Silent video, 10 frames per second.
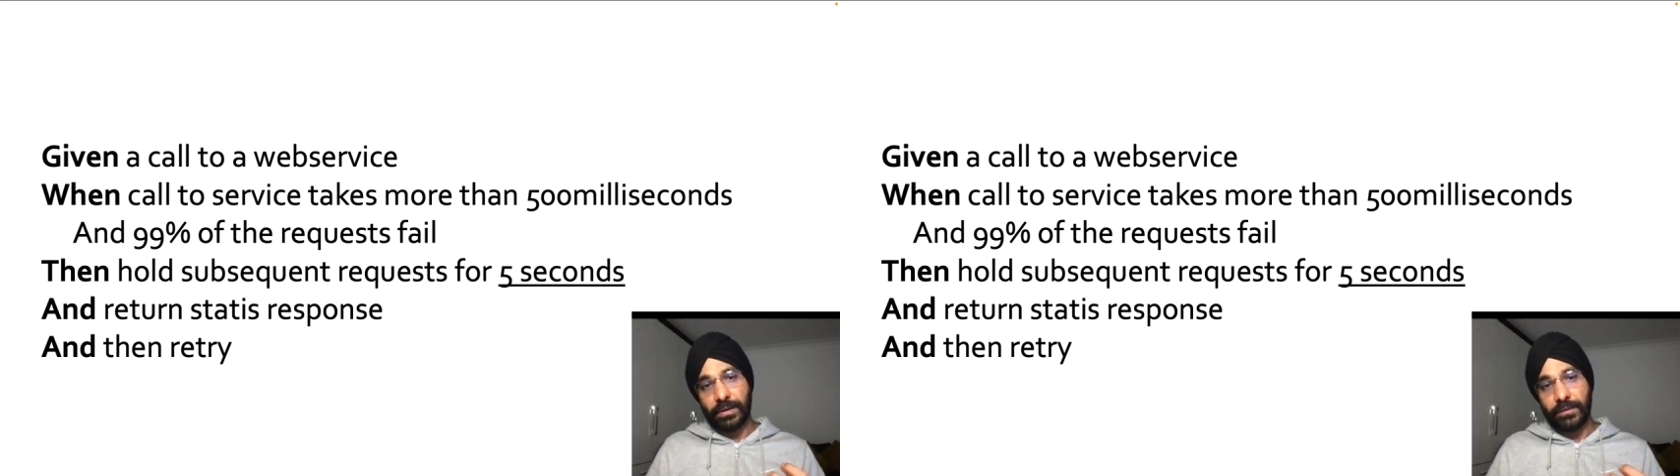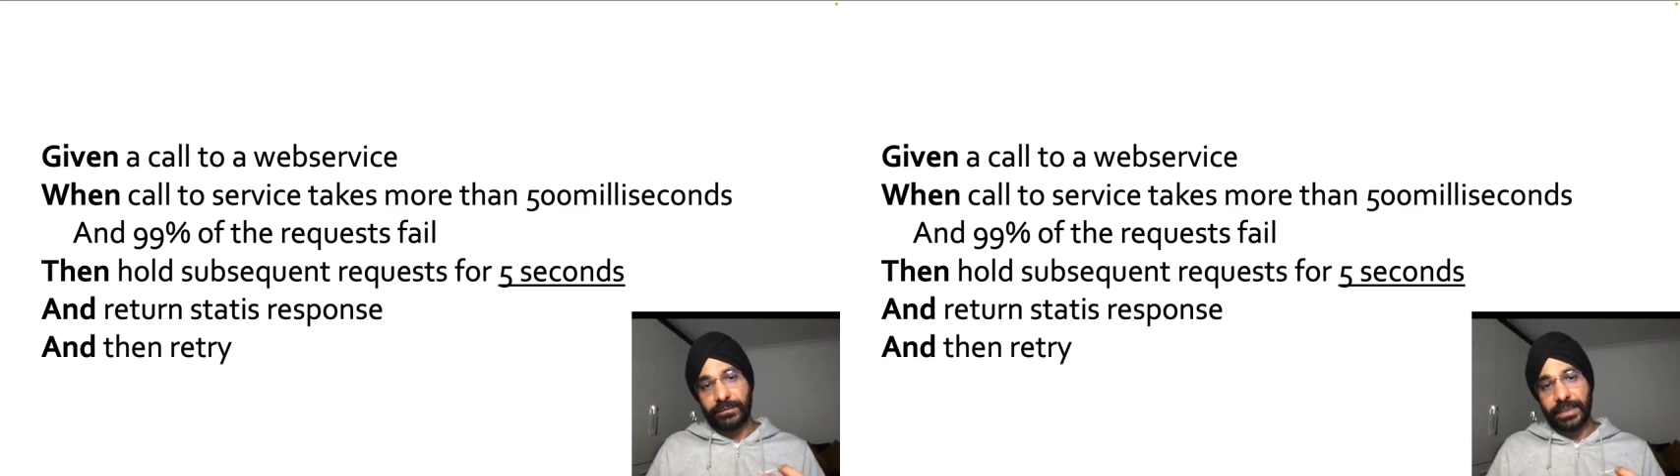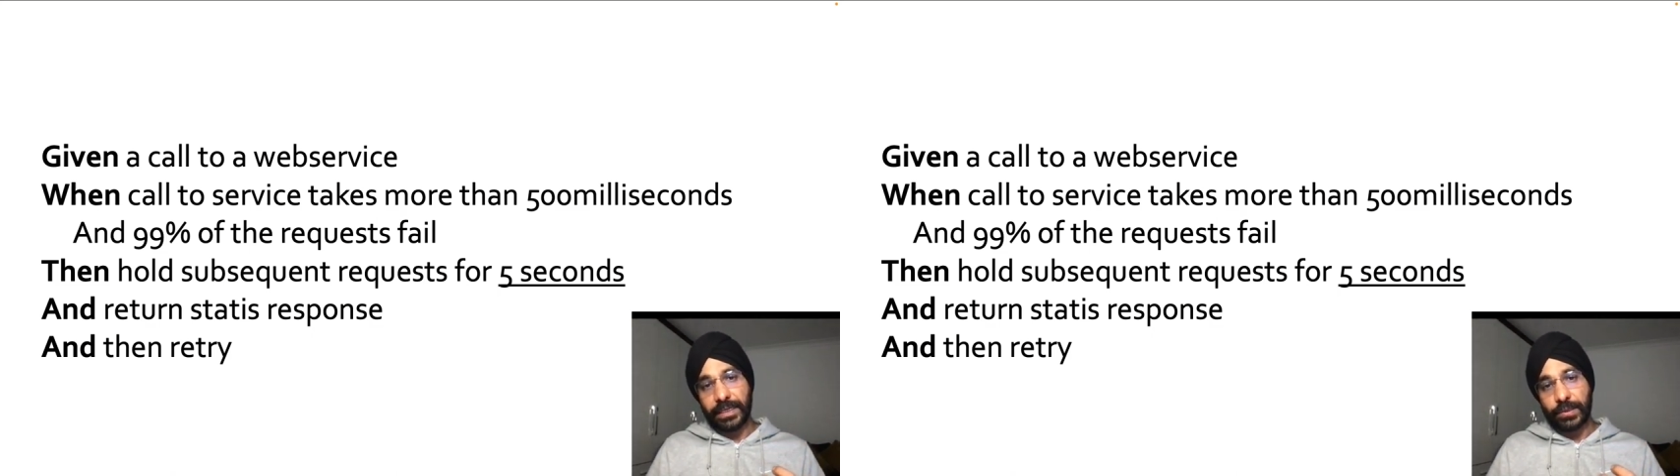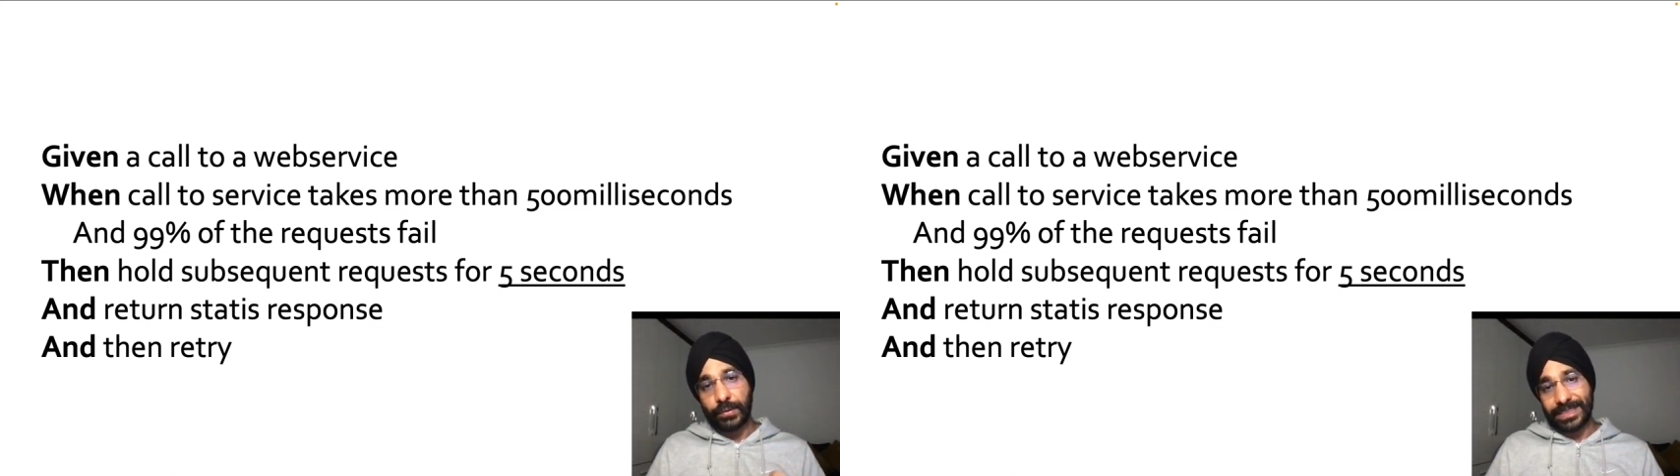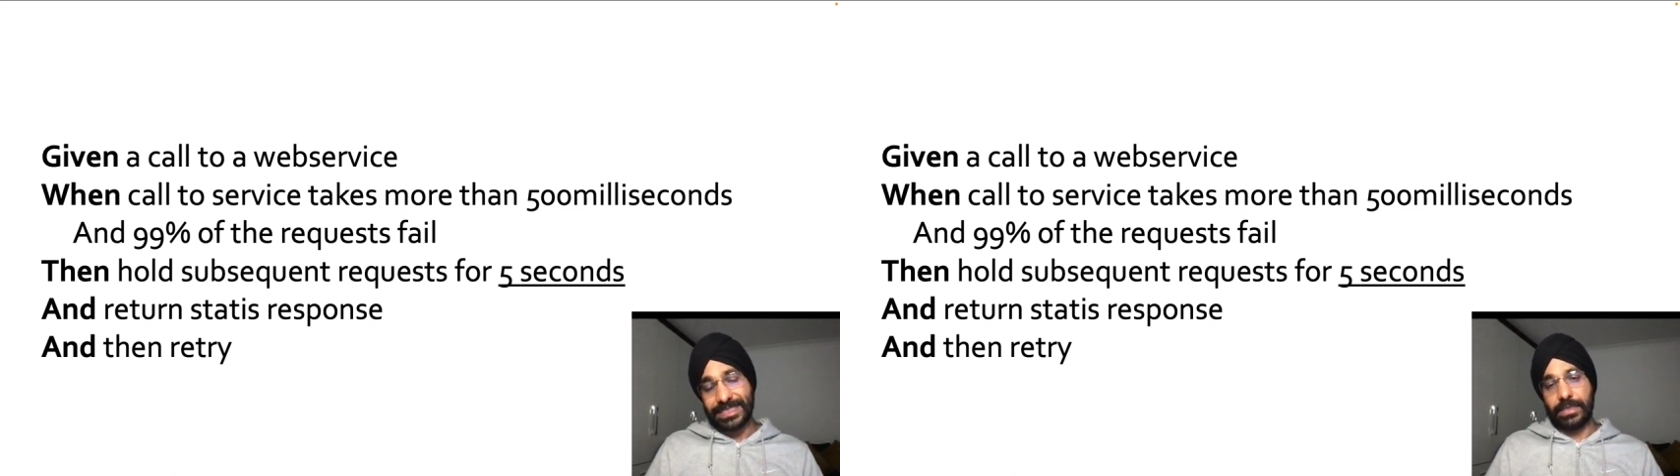of the
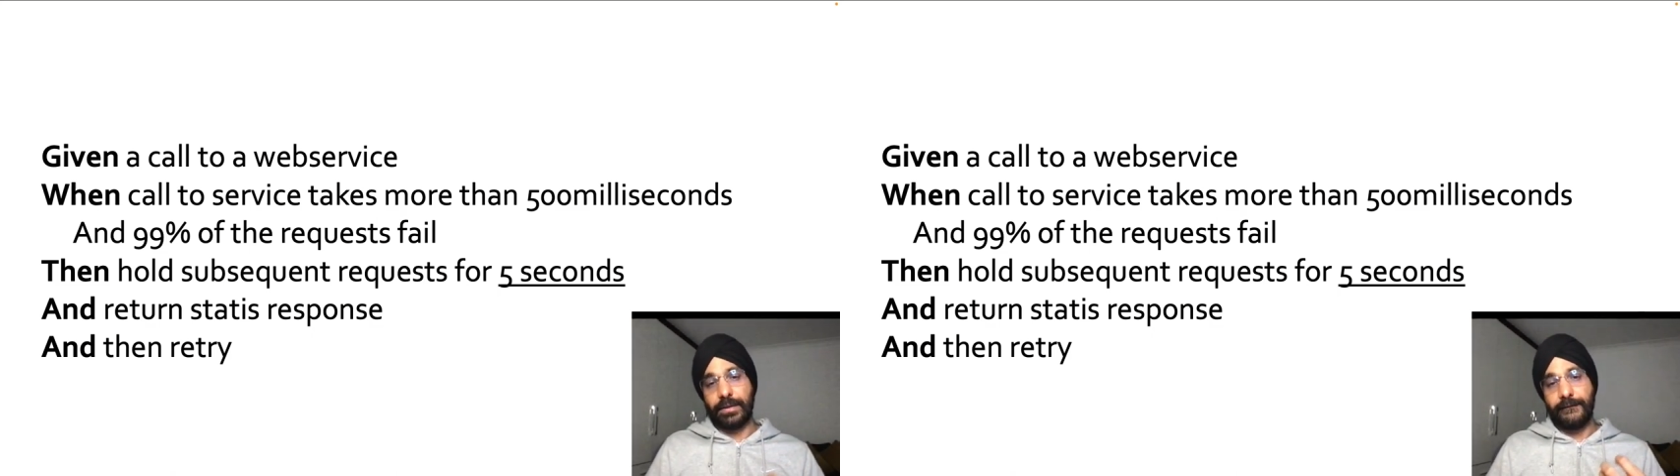requests